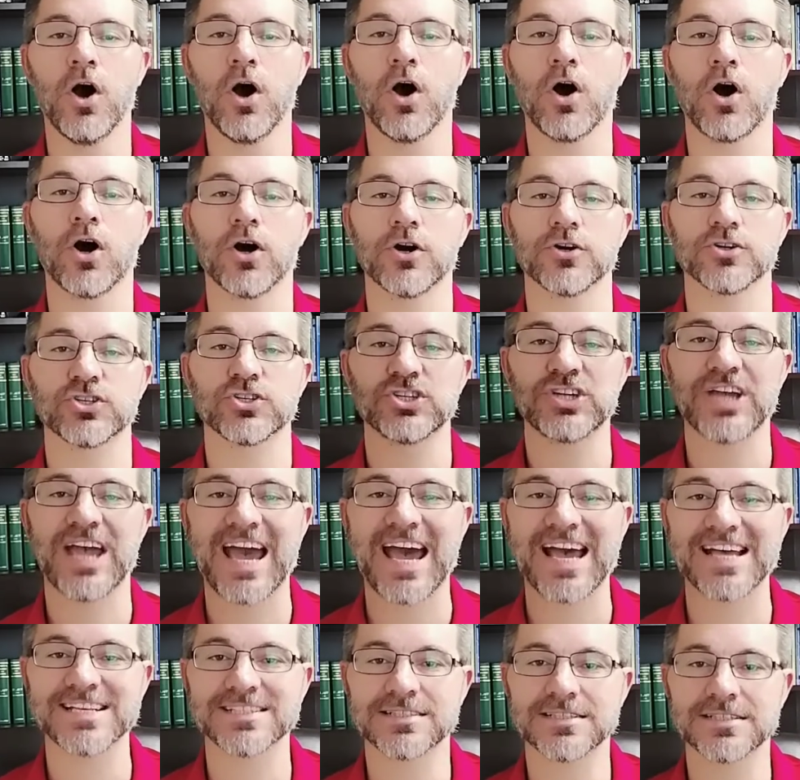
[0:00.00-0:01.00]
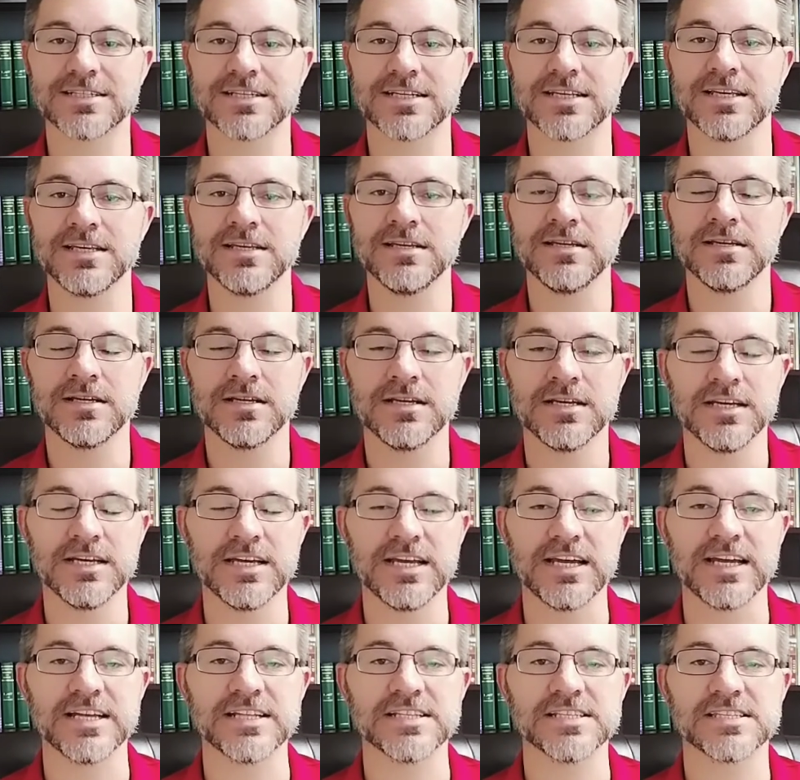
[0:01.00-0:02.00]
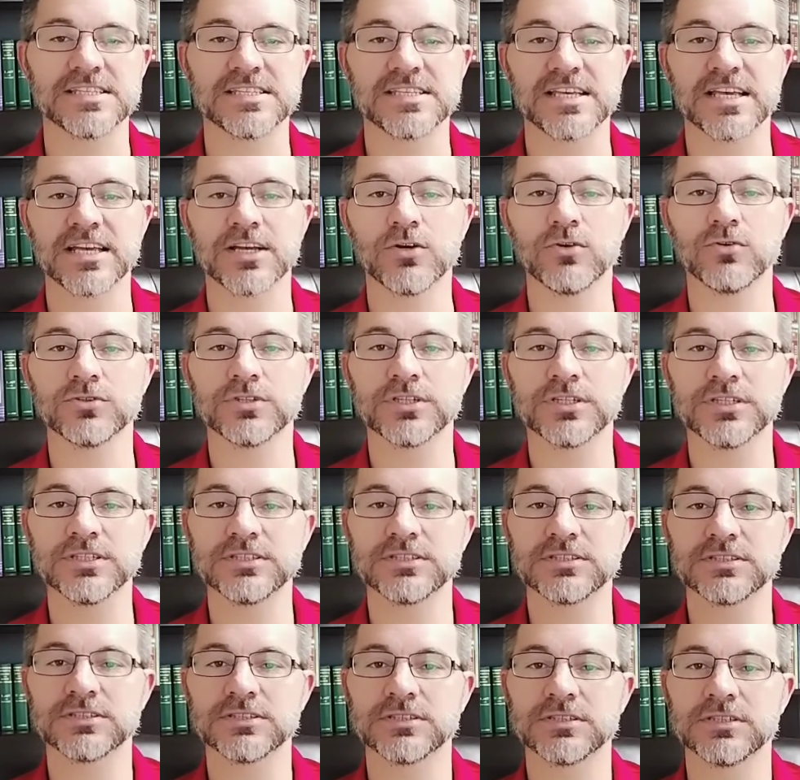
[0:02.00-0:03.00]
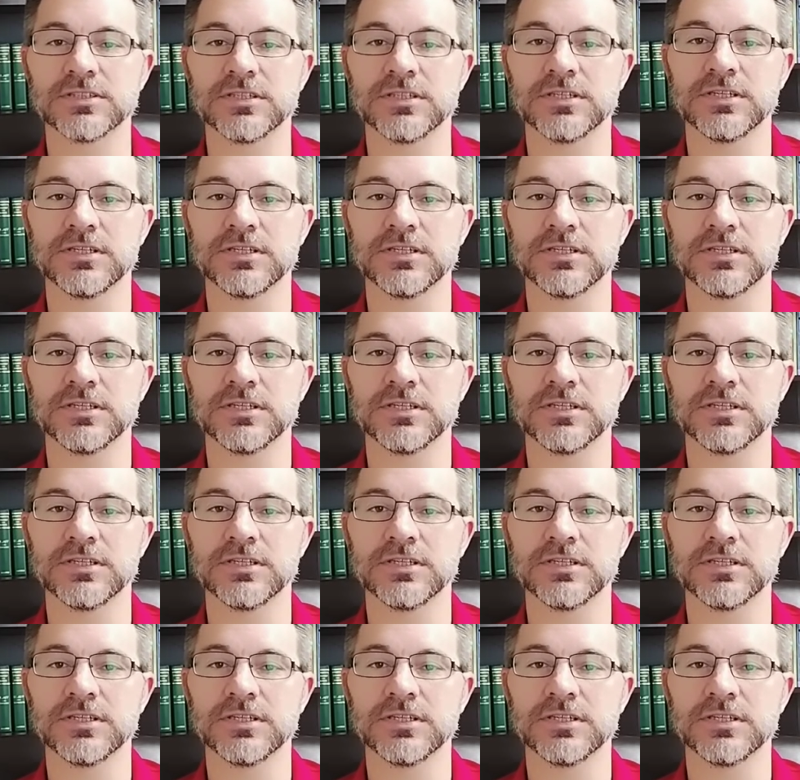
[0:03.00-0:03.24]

are chastity and singleness